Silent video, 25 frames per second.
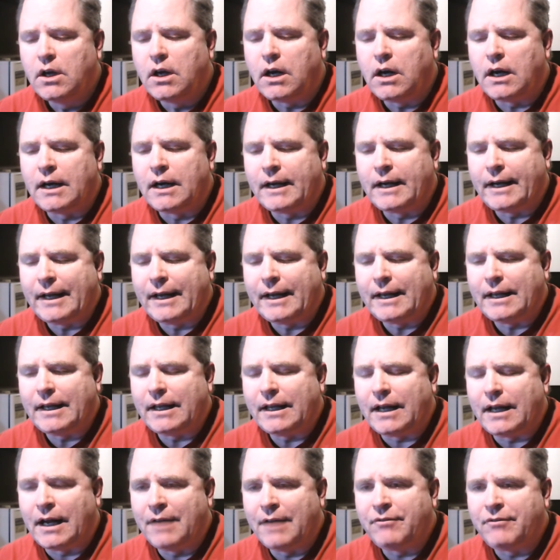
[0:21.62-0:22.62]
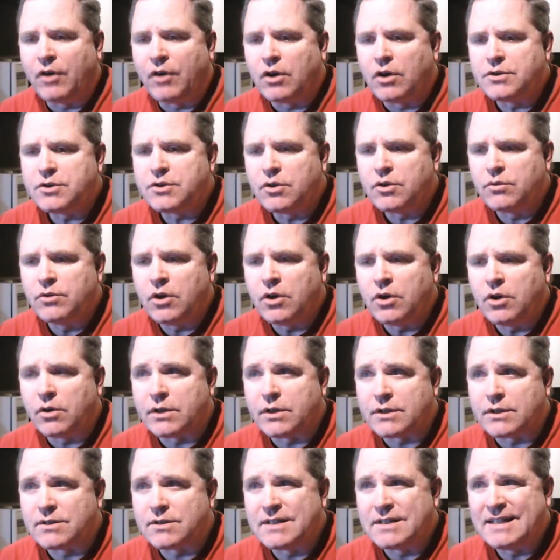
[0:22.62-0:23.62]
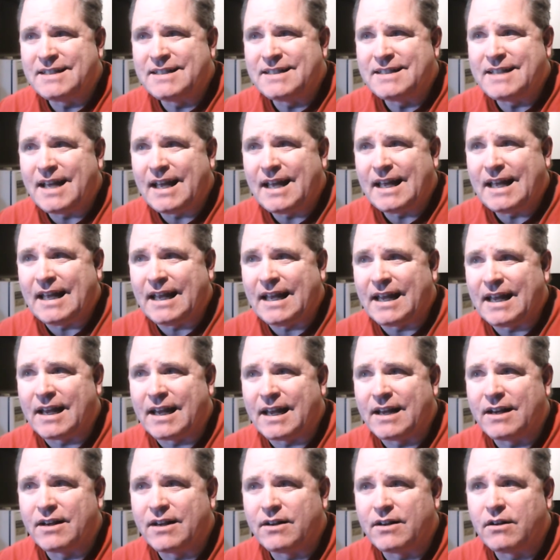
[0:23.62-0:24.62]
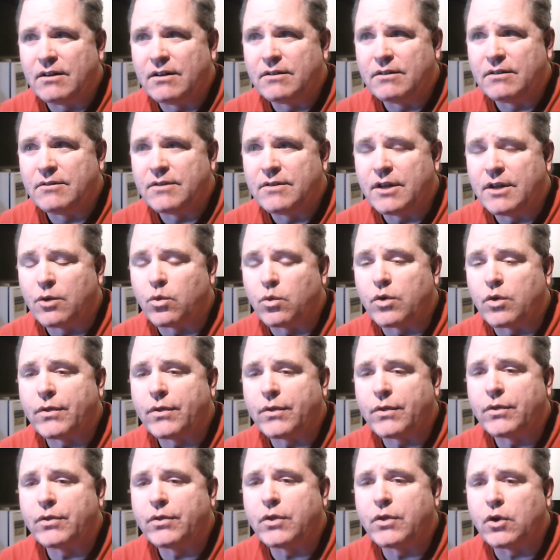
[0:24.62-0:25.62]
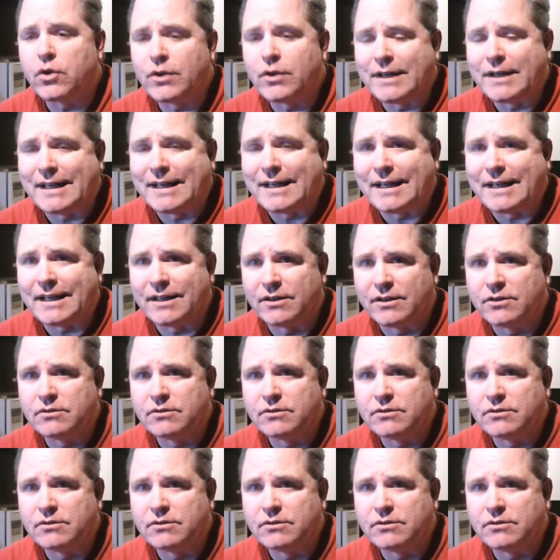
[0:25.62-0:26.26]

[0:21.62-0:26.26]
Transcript: Uh, I've also noticed today there were 30